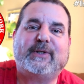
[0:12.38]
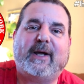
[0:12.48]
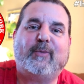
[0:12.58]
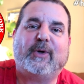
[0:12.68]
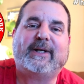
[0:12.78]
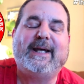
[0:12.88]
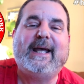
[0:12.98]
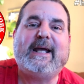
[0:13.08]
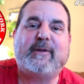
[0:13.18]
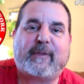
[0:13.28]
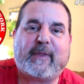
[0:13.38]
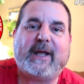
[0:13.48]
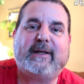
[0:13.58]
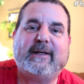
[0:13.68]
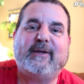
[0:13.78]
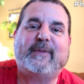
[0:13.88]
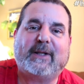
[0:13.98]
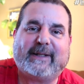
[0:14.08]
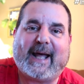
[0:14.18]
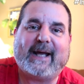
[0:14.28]
Network in thanking the
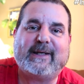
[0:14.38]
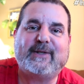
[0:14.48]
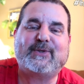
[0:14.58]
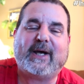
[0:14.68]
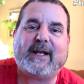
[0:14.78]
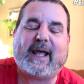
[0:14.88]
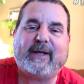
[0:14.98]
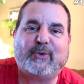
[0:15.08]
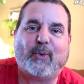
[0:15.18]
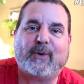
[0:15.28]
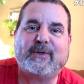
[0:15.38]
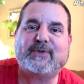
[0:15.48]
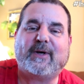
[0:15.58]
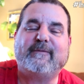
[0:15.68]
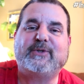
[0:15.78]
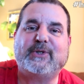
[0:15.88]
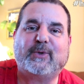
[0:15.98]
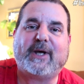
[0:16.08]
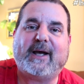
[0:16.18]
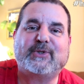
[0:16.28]
Lackeys at Headquarters of
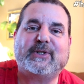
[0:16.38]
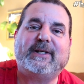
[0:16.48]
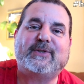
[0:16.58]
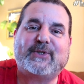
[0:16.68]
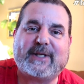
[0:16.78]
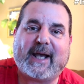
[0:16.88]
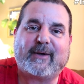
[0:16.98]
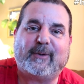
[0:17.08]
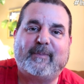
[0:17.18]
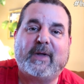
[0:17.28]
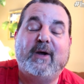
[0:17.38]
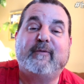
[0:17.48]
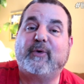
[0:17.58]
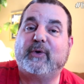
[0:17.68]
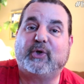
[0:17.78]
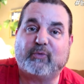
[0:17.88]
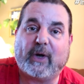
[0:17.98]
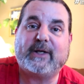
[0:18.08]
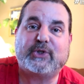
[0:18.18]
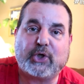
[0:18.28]
Geocaching in Seattle for the
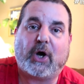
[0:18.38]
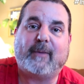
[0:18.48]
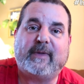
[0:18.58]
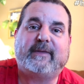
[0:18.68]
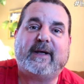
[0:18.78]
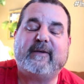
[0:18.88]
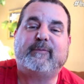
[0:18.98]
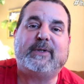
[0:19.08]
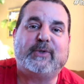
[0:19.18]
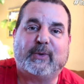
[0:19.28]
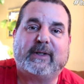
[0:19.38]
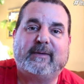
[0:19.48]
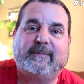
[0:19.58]
great job that they have been doing.